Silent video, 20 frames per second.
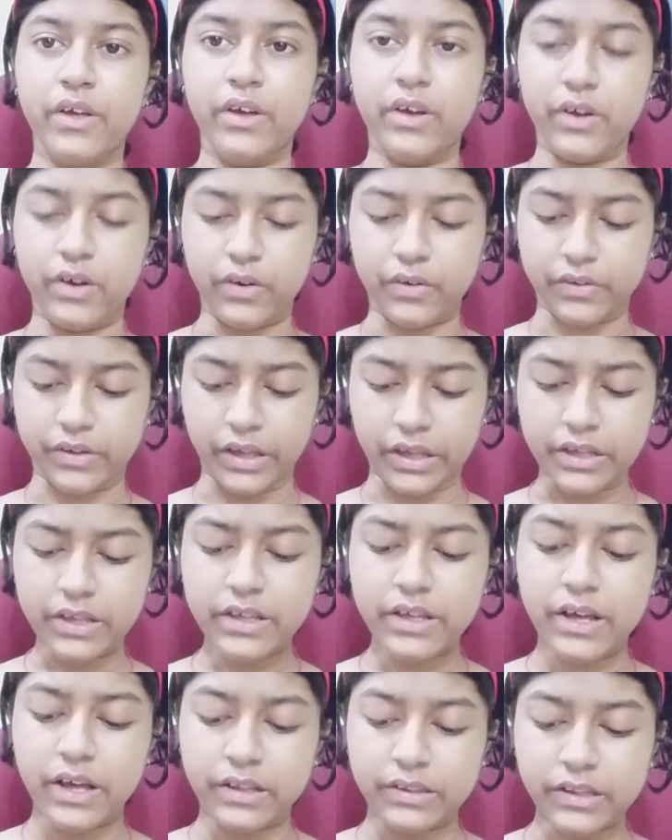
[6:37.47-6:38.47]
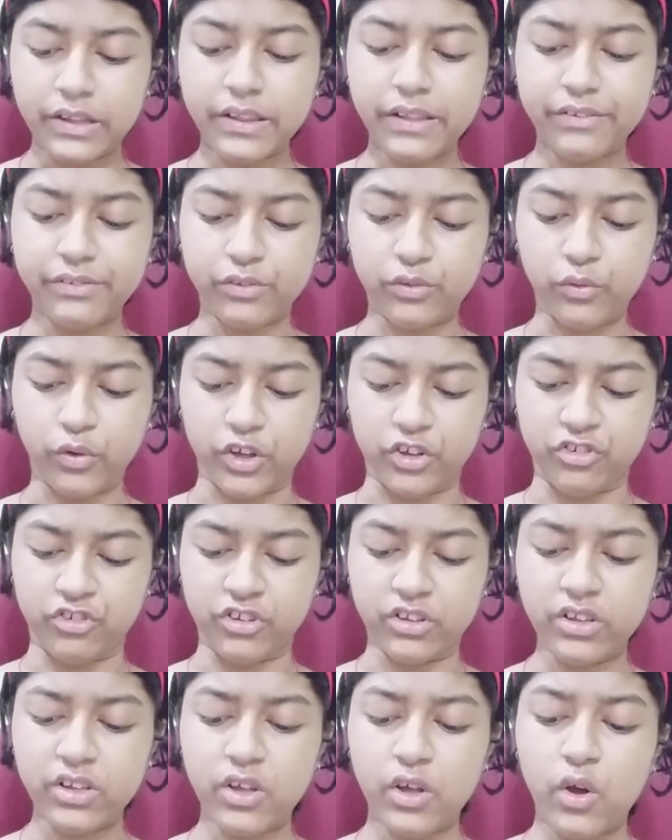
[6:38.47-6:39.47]
Okay, the next
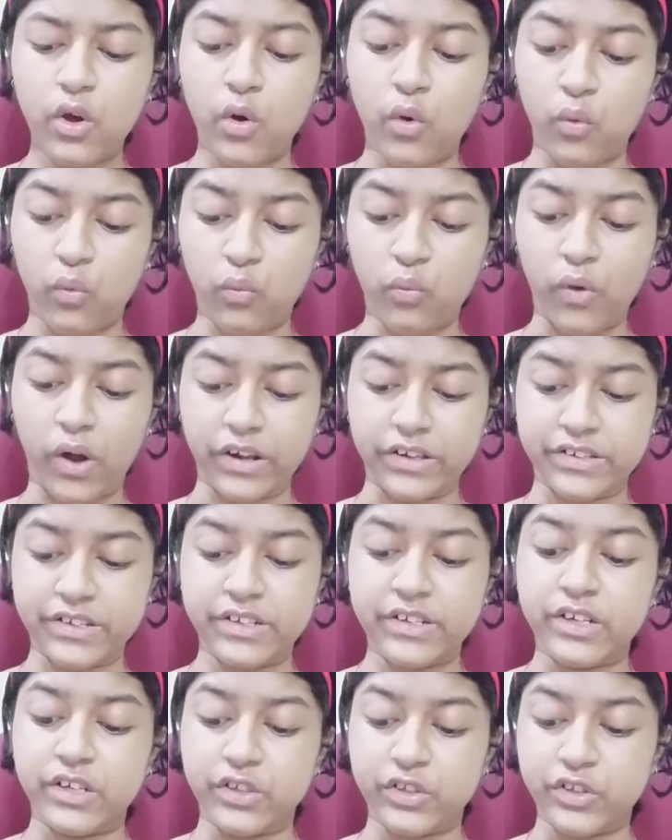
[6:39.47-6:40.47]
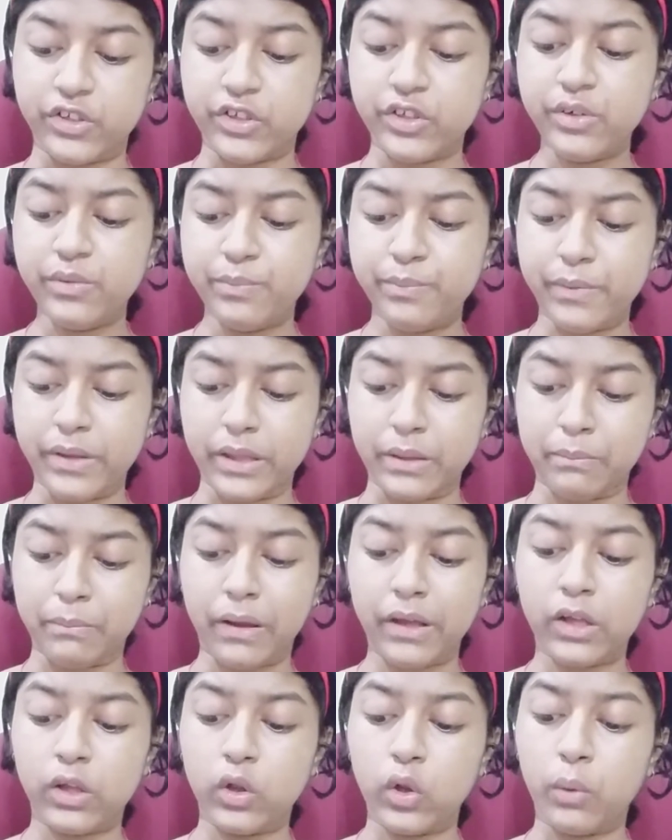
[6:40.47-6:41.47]
question. What do you mean
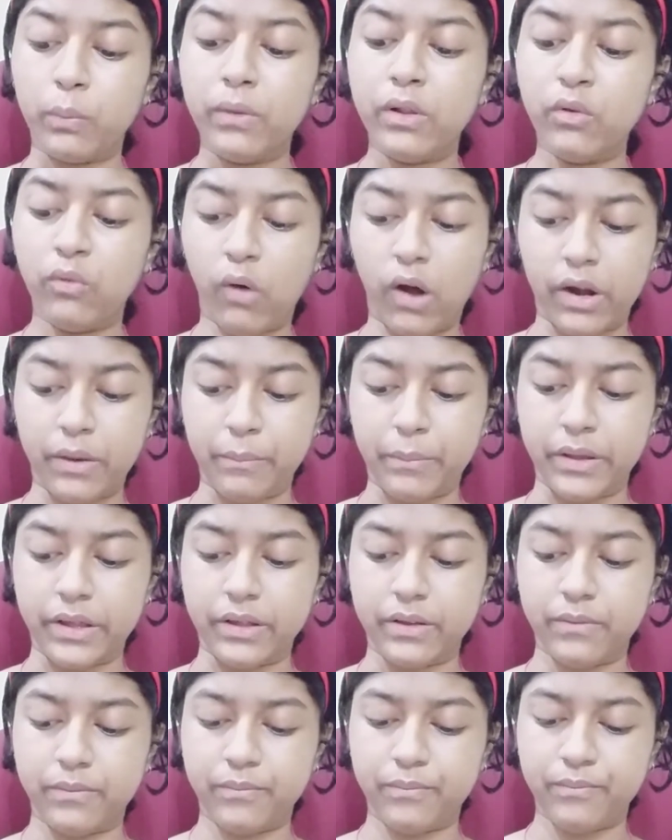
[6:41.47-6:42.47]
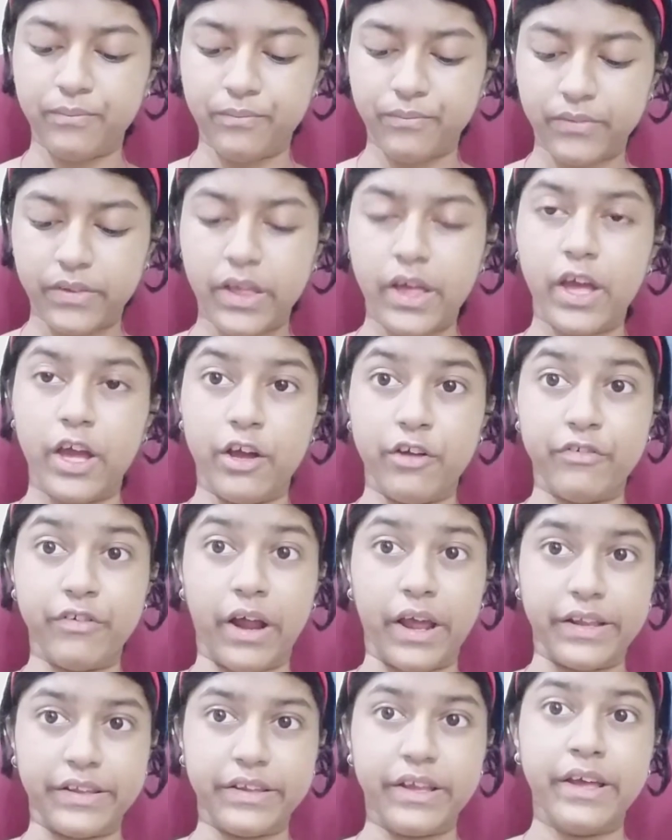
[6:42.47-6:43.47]
by global warming?
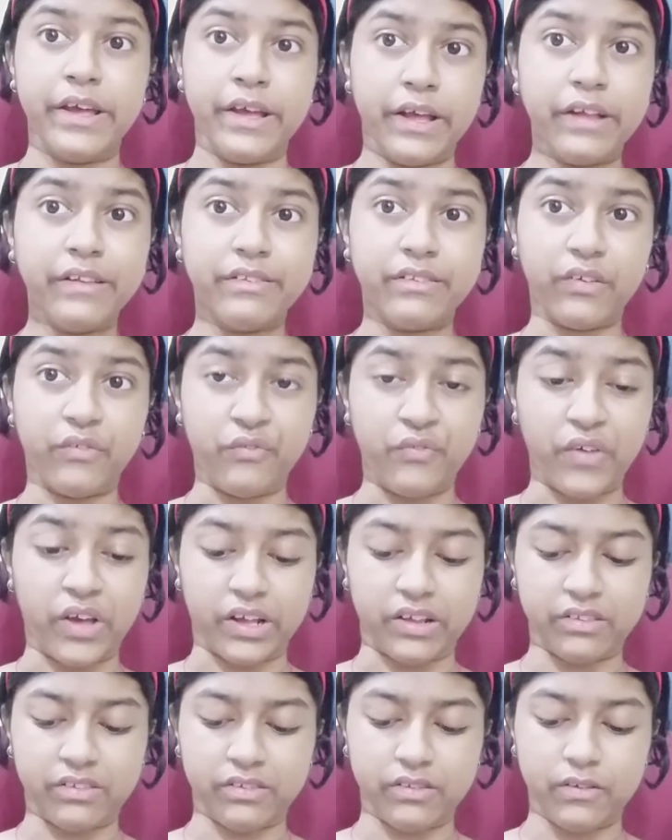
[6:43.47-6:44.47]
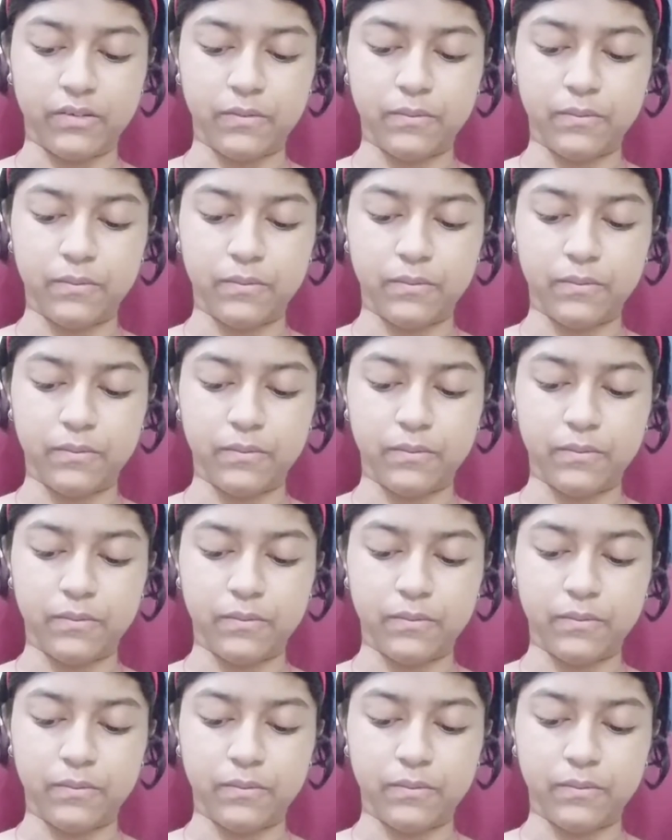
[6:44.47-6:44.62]
Write its effects.